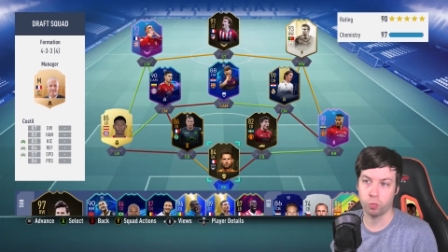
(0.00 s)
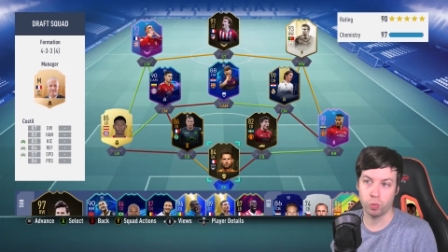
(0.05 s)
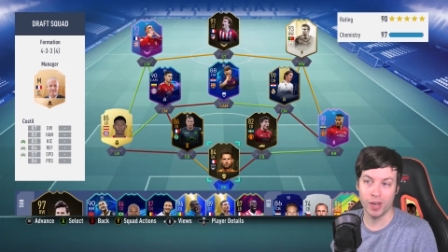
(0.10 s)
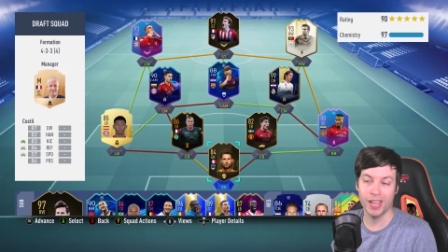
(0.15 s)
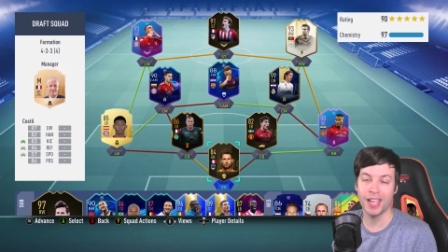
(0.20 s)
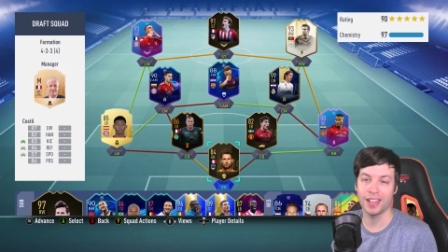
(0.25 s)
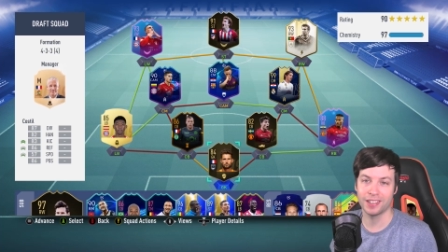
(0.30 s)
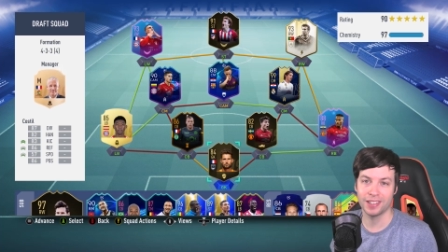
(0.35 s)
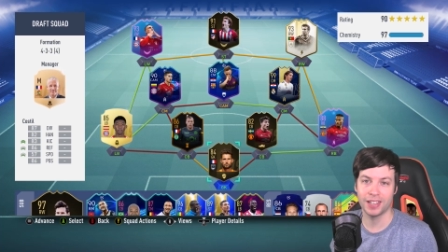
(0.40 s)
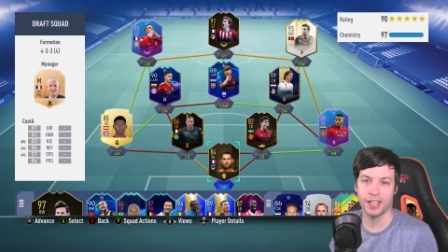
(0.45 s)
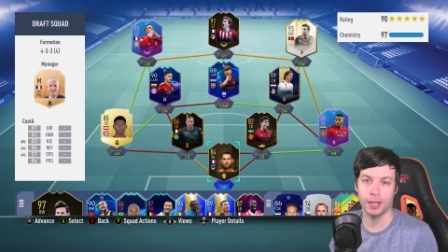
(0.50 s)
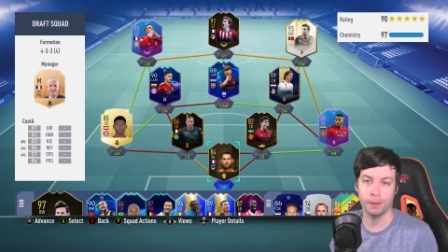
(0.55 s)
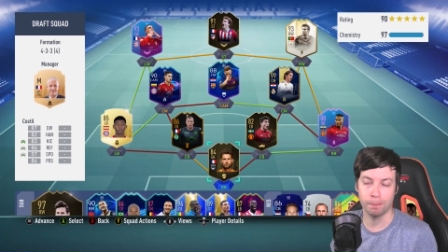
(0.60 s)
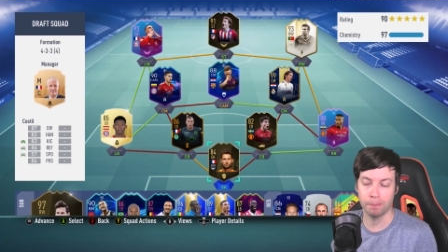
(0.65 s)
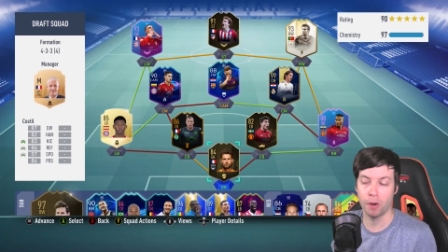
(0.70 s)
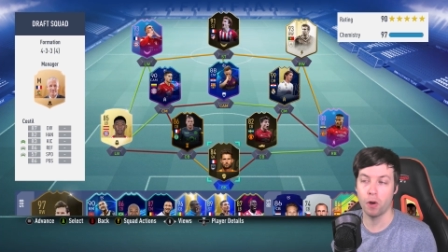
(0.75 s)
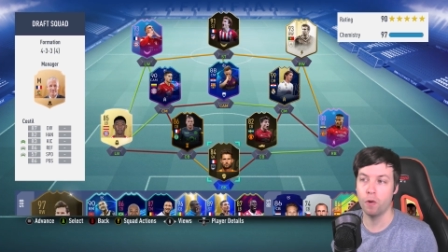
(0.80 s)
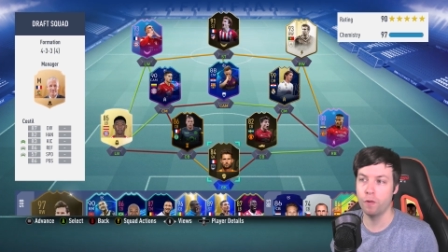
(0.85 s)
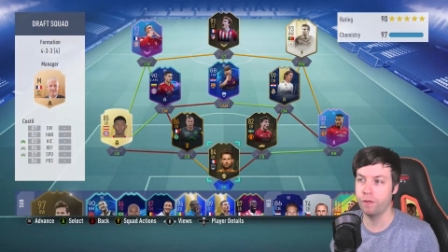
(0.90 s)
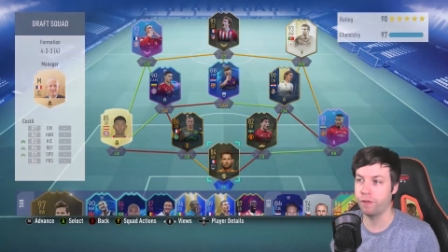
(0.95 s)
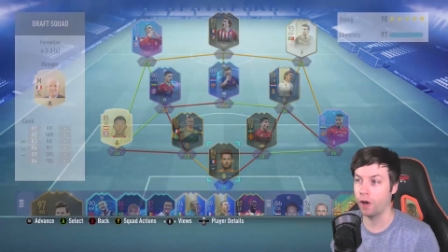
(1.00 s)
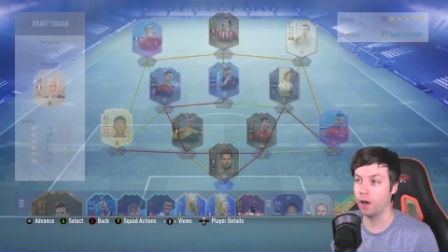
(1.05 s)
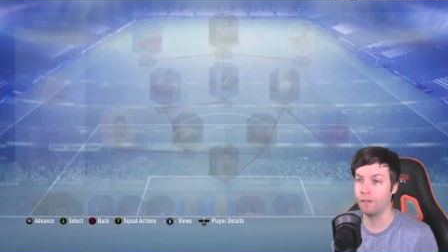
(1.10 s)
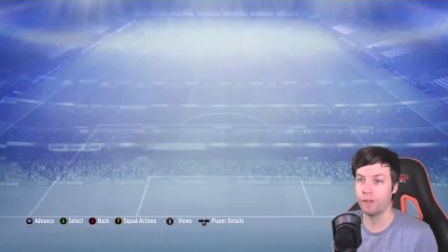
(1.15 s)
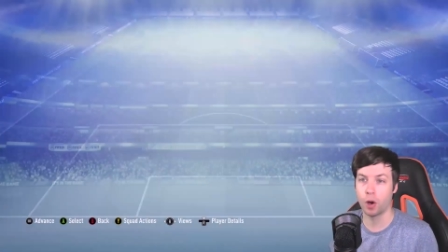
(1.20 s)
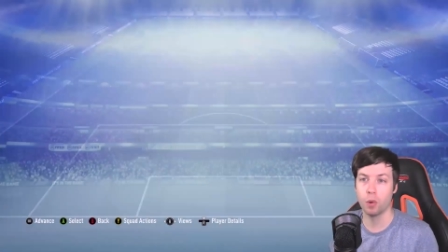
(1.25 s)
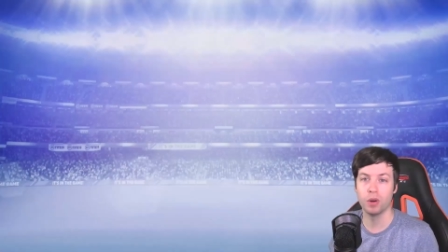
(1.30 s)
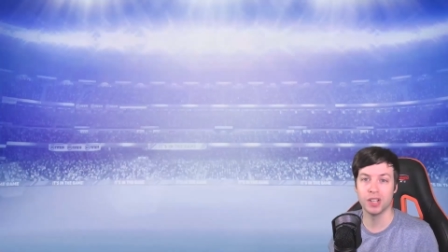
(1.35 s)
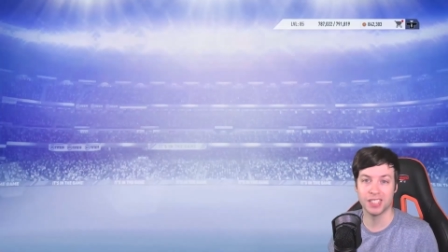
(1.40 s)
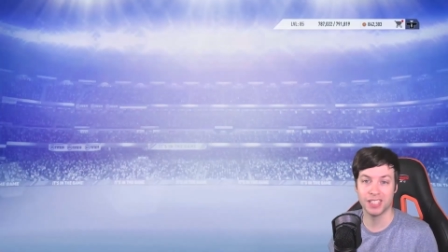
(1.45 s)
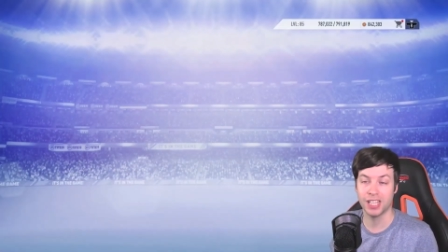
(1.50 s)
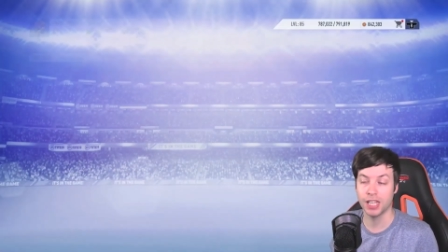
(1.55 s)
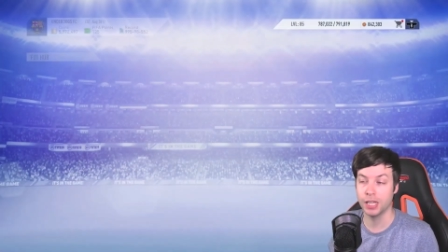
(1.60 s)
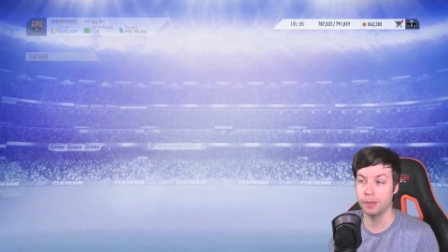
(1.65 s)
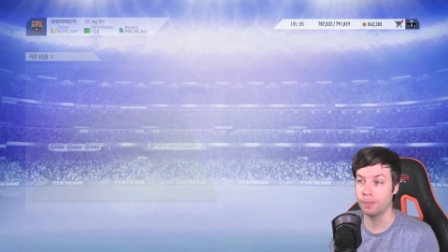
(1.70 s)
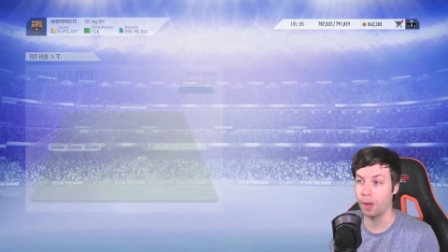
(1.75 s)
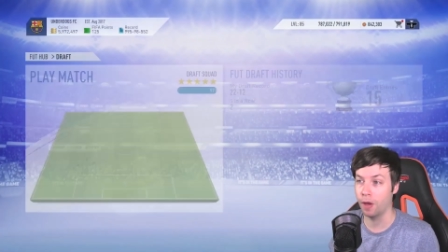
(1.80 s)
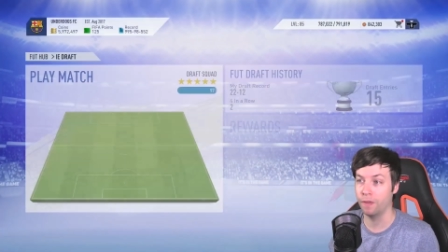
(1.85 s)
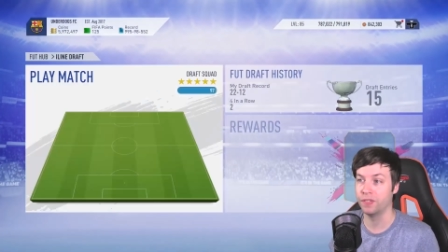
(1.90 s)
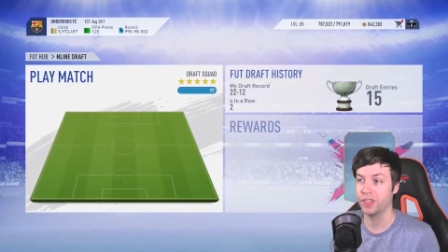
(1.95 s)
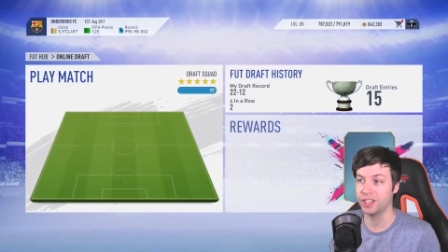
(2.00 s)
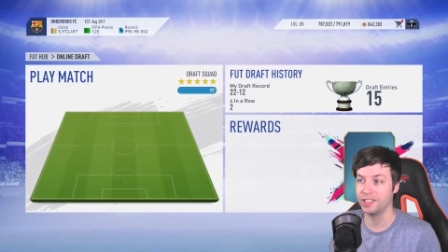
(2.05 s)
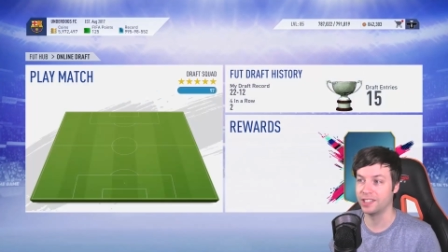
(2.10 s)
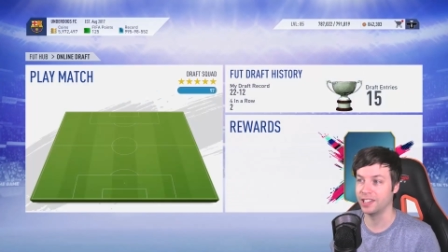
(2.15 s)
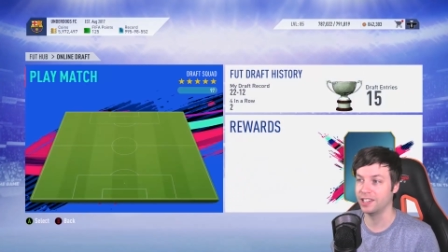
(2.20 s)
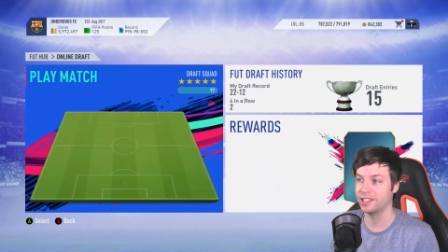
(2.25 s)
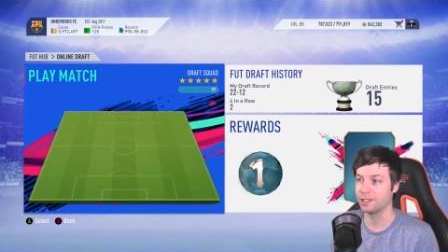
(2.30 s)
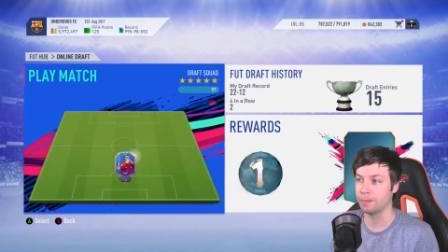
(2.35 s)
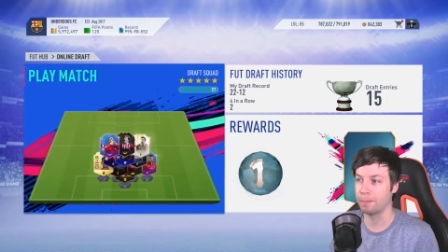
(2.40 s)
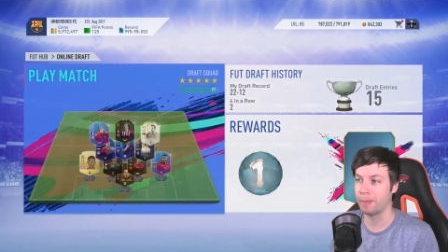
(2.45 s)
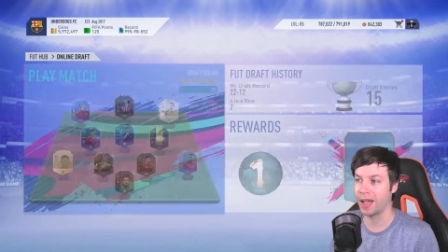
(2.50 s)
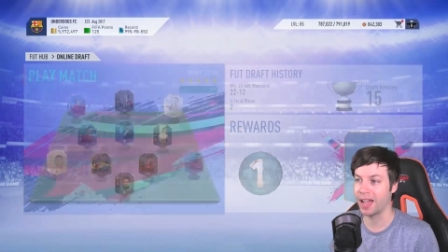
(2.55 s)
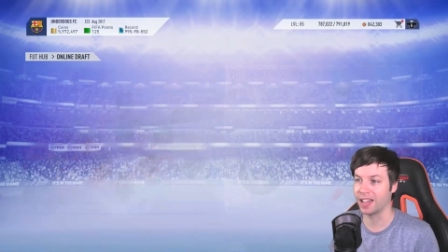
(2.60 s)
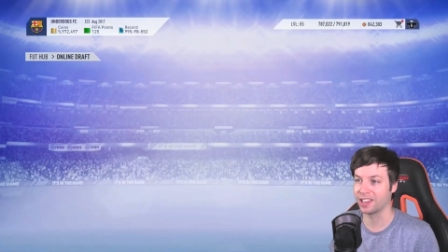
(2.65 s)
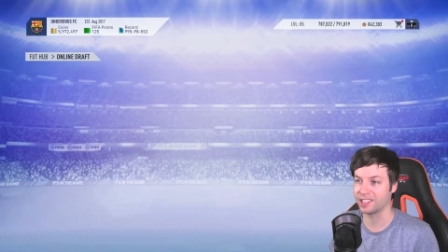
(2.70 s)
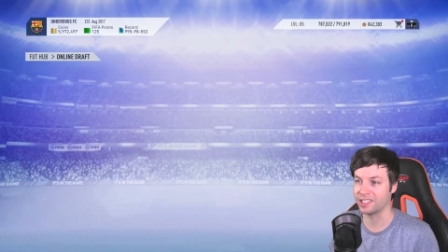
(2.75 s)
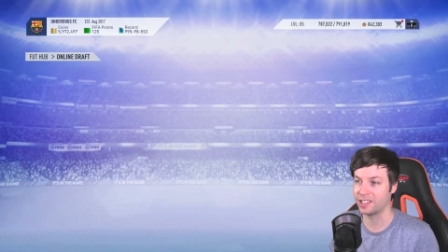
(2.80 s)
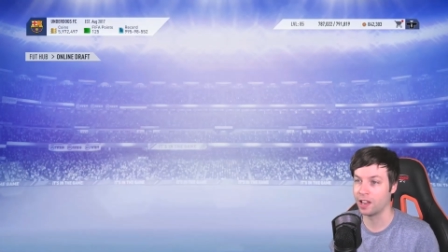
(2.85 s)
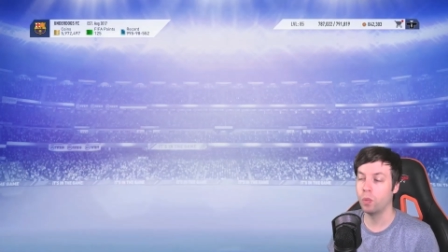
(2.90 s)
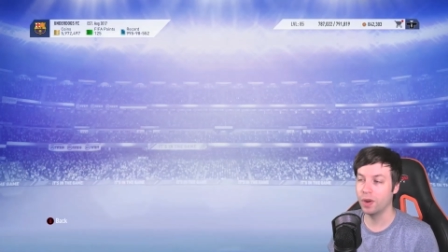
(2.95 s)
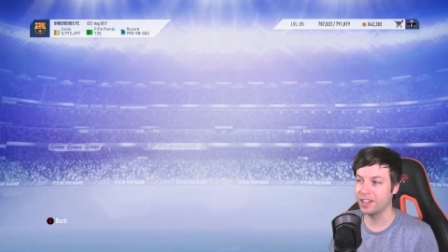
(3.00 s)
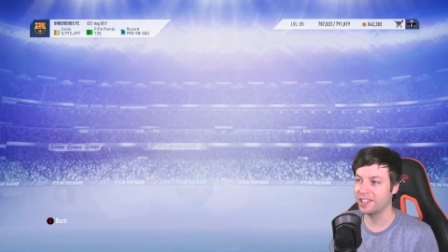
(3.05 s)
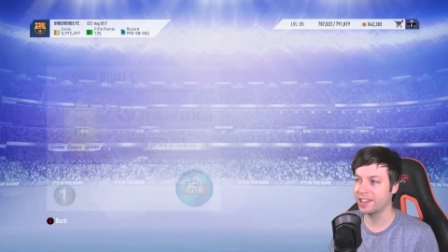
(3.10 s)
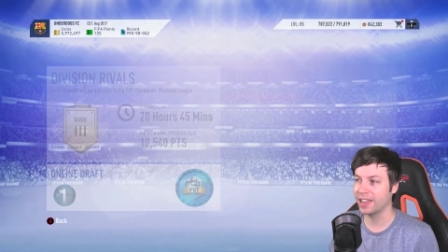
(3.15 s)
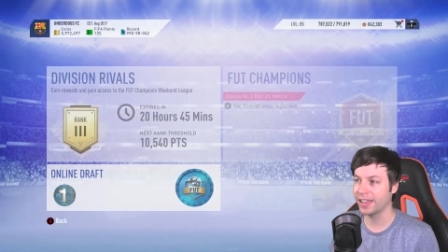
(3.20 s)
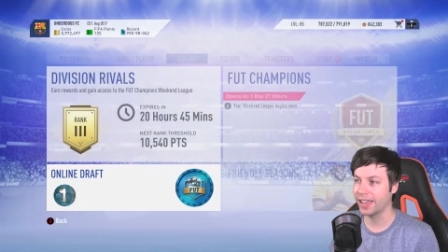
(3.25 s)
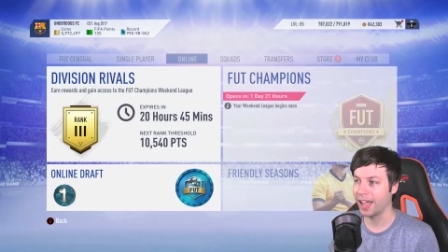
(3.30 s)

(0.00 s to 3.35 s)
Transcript: we get to keep both of our Team of the Season packs, which I